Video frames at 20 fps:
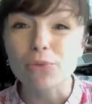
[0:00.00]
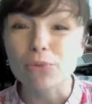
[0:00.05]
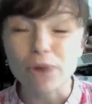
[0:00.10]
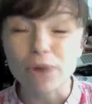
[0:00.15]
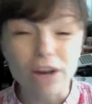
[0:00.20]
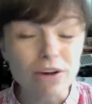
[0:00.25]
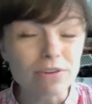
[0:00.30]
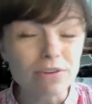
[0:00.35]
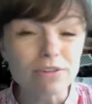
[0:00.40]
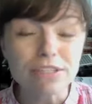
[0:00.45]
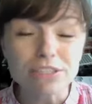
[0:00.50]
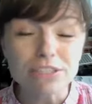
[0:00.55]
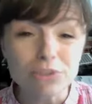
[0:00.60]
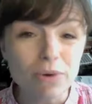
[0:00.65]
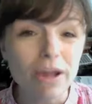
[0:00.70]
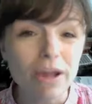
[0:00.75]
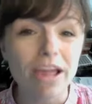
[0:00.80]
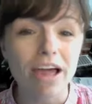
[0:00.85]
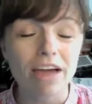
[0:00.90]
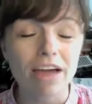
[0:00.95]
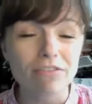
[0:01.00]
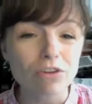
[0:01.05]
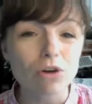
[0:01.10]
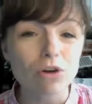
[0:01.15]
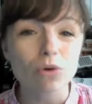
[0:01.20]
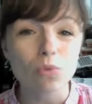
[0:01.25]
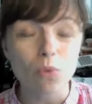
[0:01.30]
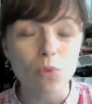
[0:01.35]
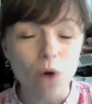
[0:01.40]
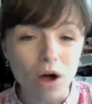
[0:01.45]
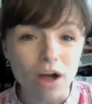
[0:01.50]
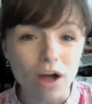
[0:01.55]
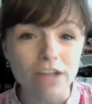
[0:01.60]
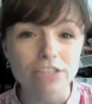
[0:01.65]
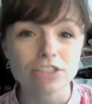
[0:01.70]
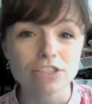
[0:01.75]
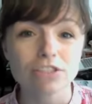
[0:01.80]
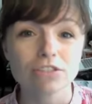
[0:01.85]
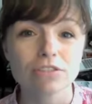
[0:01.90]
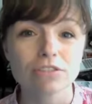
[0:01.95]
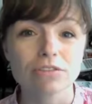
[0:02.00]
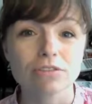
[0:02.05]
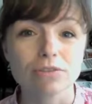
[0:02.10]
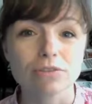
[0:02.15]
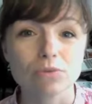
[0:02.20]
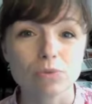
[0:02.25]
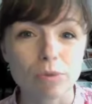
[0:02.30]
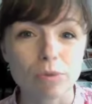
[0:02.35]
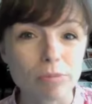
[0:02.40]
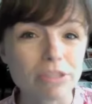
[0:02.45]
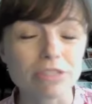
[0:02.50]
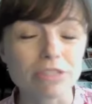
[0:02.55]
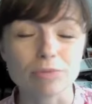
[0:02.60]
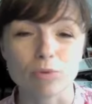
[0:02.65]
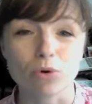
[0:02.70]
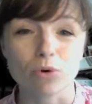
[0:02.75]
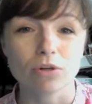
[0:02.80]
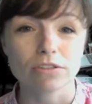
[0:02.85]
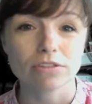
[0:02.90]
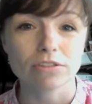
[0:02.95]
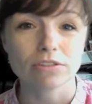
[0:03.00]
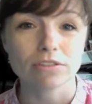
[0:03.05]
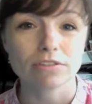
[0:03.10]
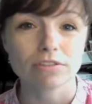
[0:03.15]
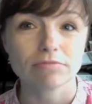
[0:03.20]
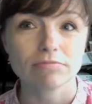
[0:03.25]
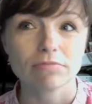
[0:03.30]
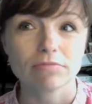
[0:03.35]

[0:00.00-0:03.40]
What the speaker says: Rarely do I ever watch women's sports.